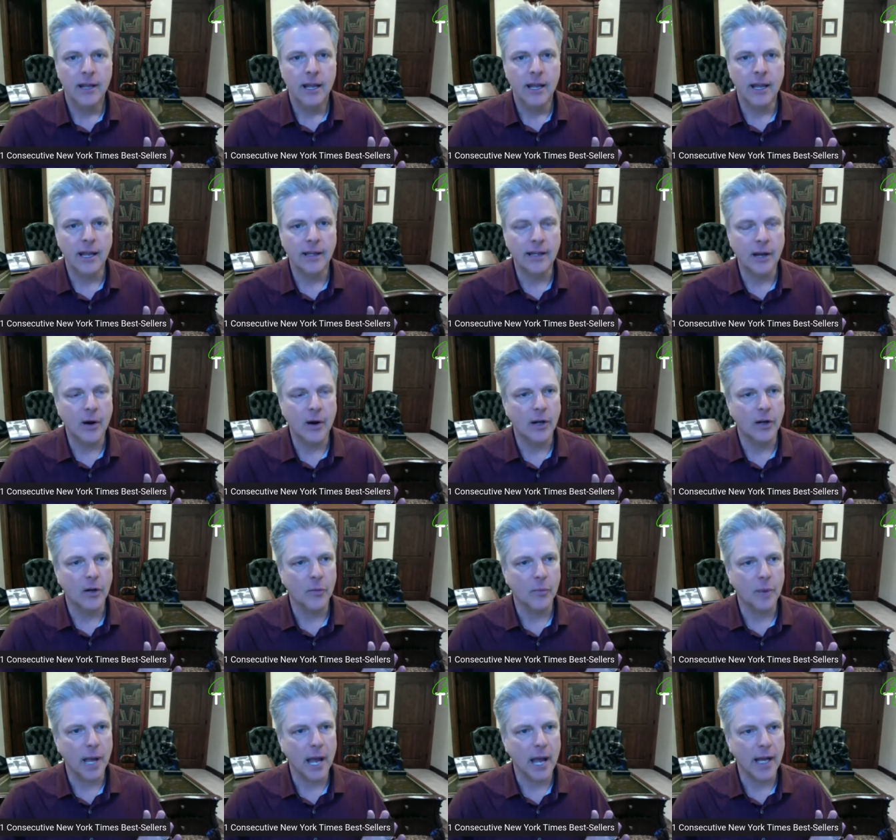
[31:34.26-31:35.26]
And now I
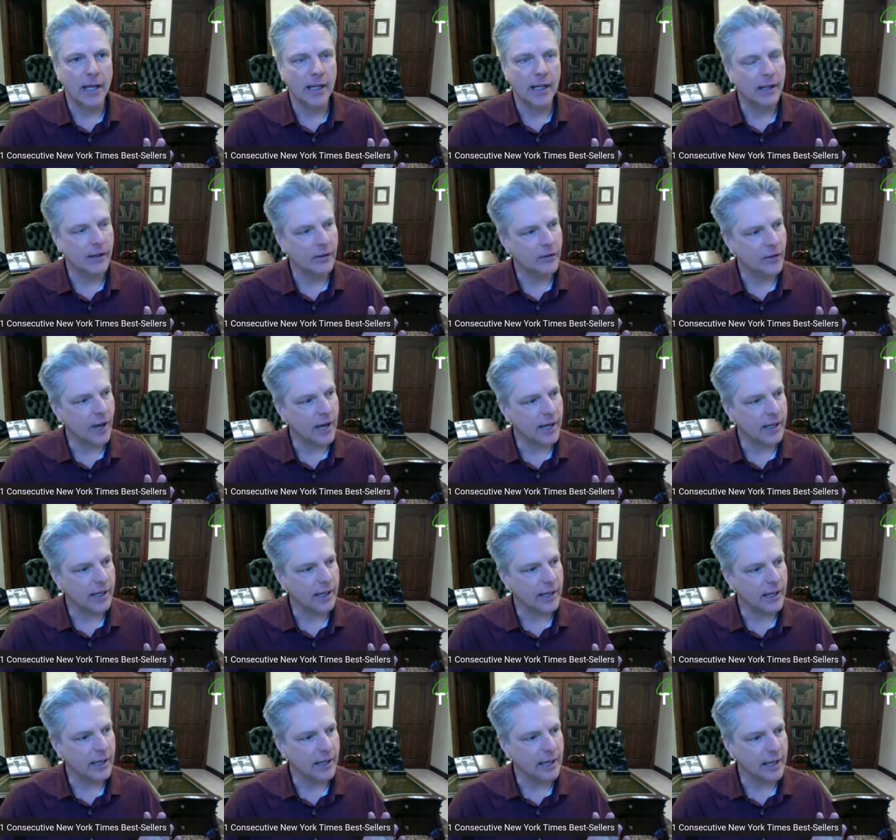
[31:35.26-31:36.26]
look back, and it's like
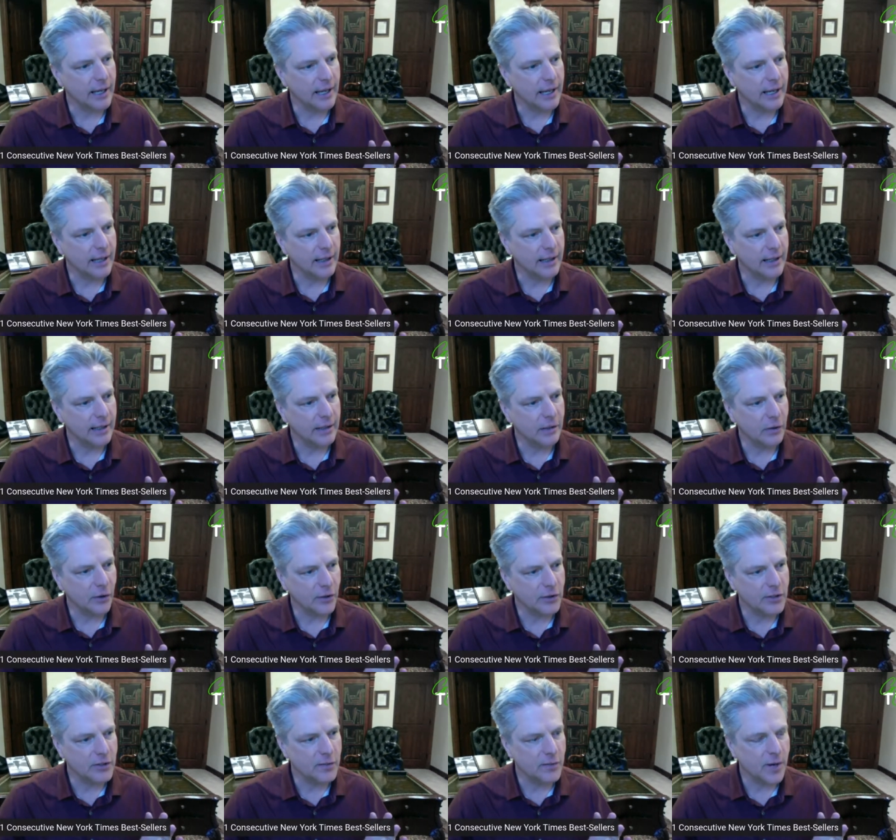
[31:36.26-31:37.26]
it, it
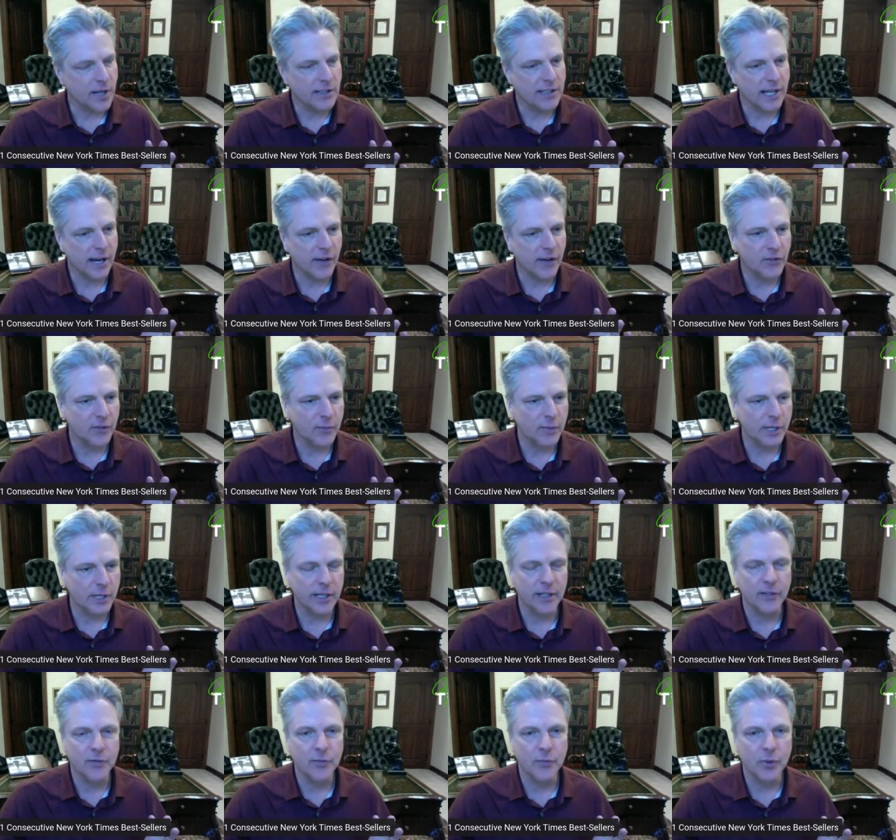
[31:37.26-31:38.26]
Christmas Box House to
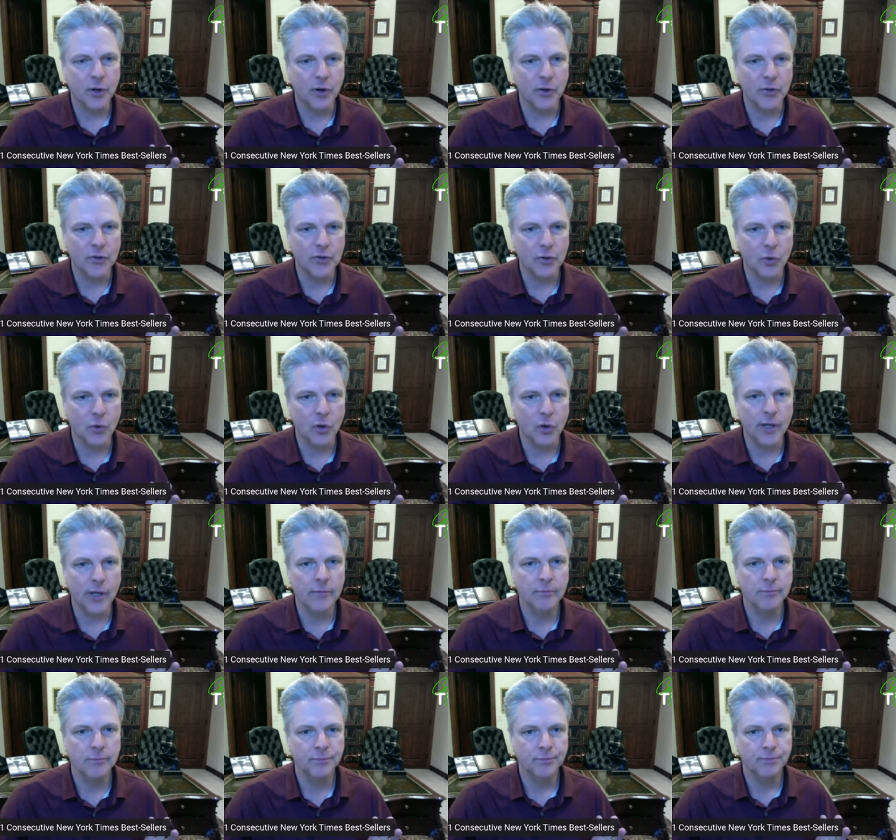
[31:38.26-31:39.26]
me is pure joy.
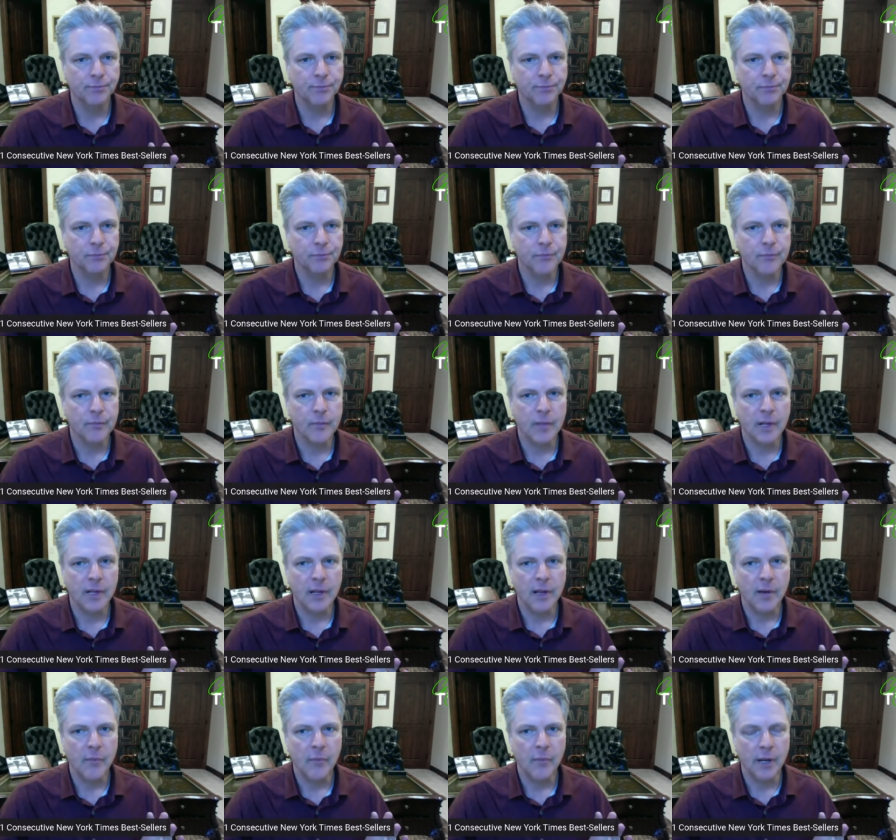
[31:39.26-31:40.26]

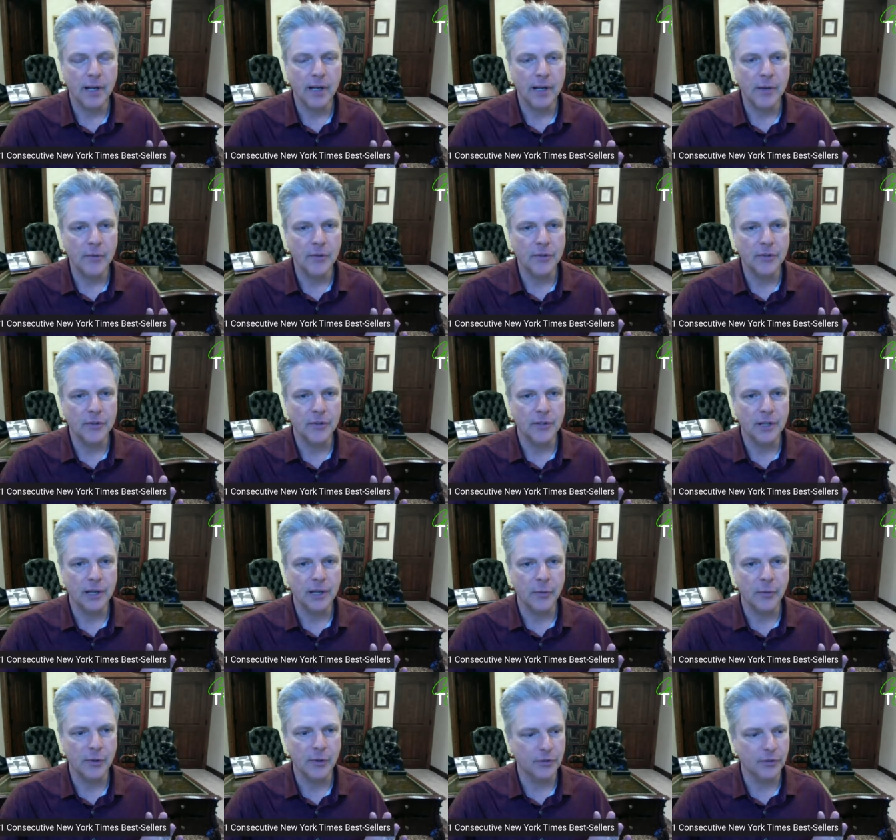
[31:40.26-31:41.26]
But it was
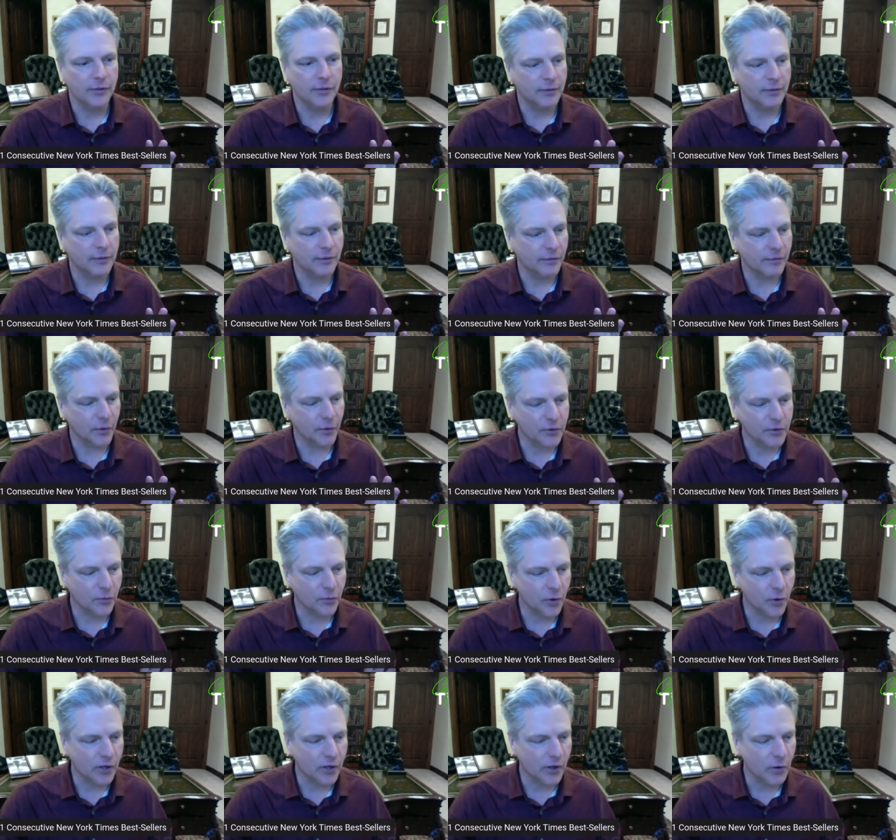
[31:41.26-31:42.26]
it was the first
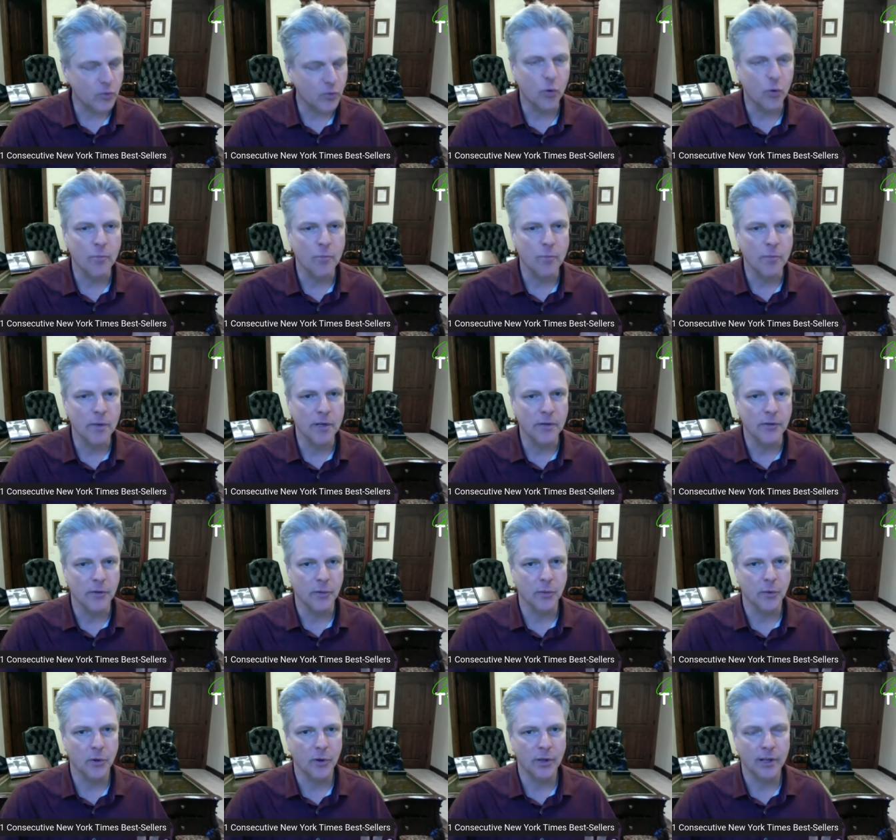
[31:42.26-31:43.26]
four years were
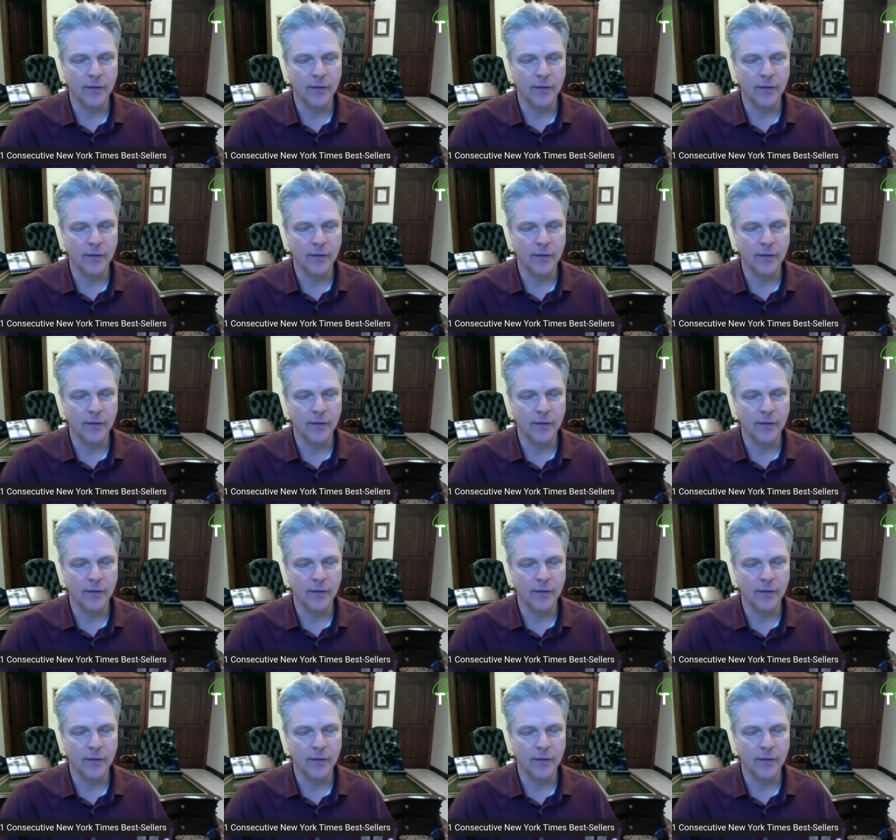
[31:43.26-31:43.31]
miserable.